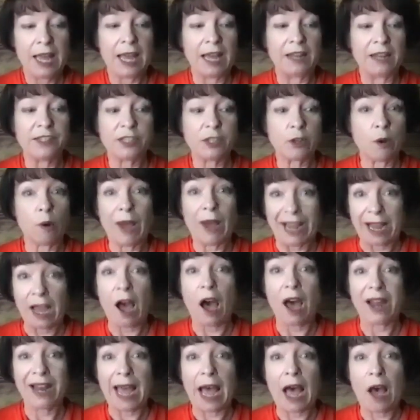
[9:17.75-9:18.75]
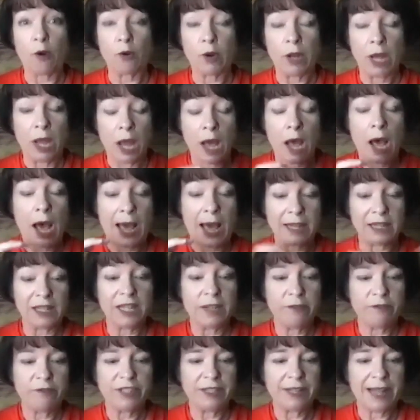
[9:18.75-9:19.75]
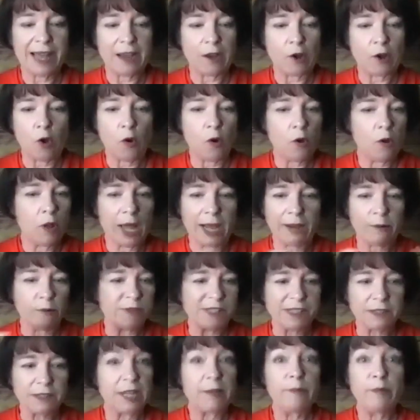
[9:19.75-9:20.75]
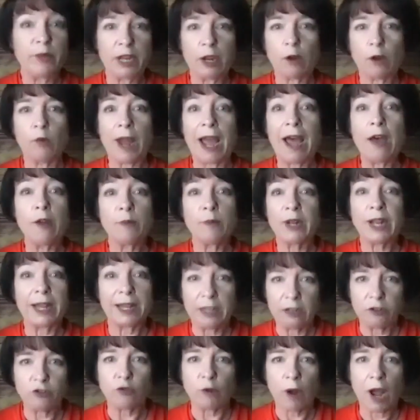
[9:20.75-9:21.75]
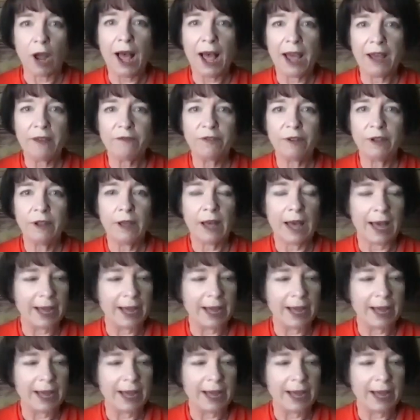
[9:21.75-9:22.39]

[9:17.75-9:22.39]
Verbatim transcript: And so I got out. I lived in that goal. I was limping around, but I could drive.